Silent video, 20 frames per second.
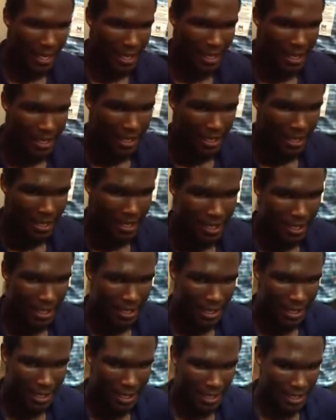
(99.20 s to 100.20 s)
were you just out
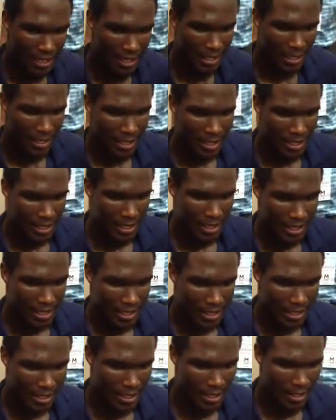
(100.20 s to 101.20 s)
there kind of you know
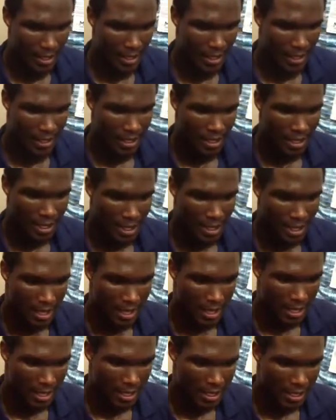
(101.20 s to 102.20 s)
making plays when,
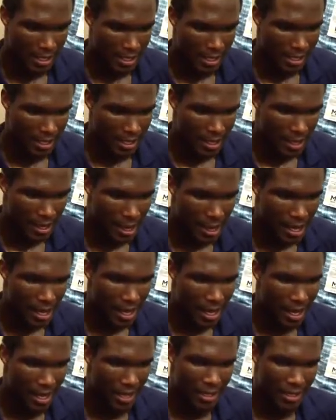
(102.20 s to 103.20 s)
when he gave them to you? What,
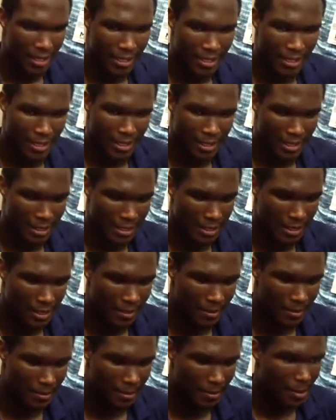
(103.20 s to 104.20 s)
what uh, was the game plan, I
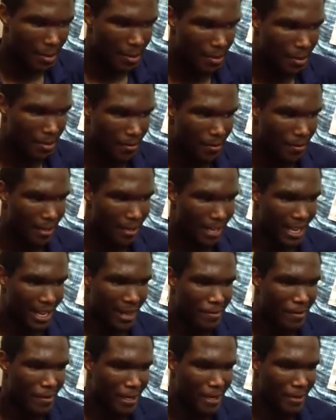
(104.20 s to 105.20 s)
guess, against Hundley? Well, the
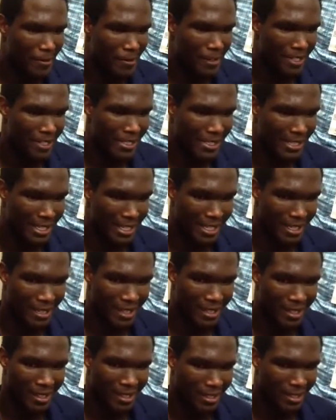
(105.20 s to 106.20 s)
game plan was
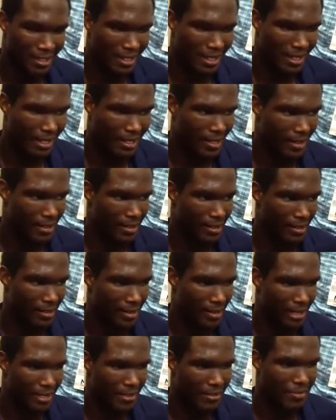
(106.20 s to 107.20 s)
uh, like
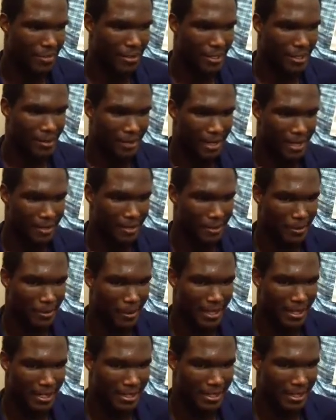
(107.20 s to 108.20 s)
throughout the film, like we
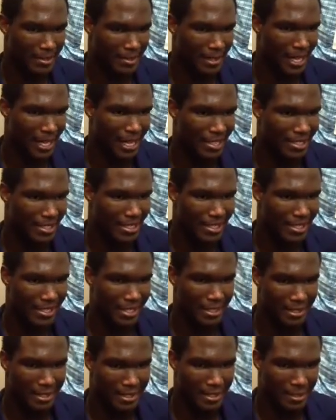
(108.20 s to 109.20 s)
watched on him last
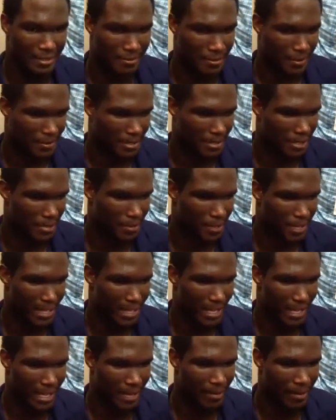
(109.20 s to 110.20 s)
season from the spring
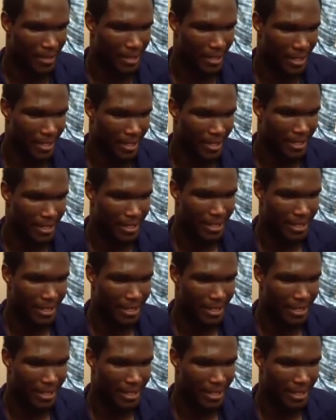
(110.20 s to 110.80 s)
game, uh,